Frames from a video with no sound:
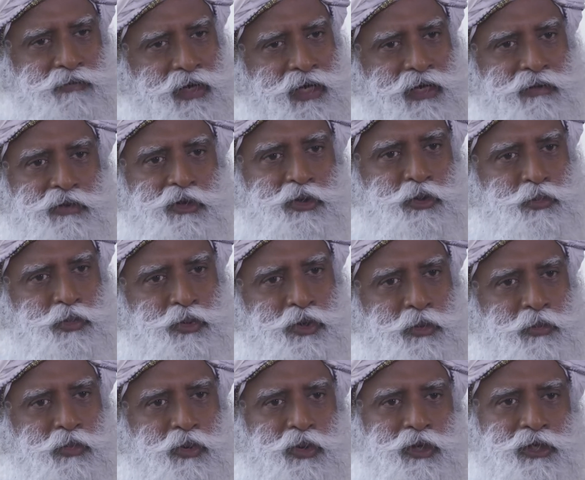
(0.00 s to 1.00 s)
wherever you put
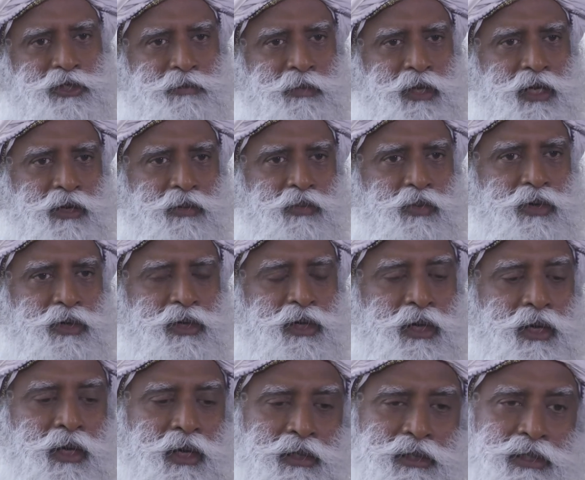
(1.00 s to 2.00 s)
a bore, it's marine water.
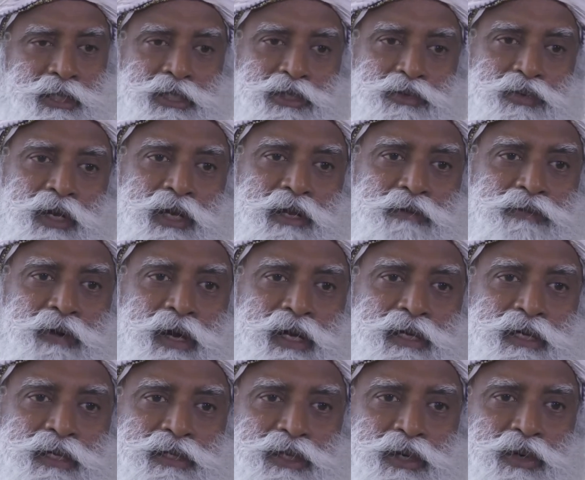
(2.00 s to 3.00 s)
Just 25
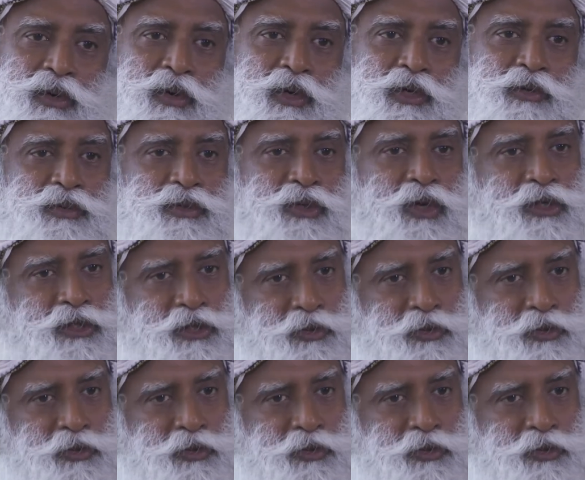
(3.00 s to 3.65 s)
years ago, it was all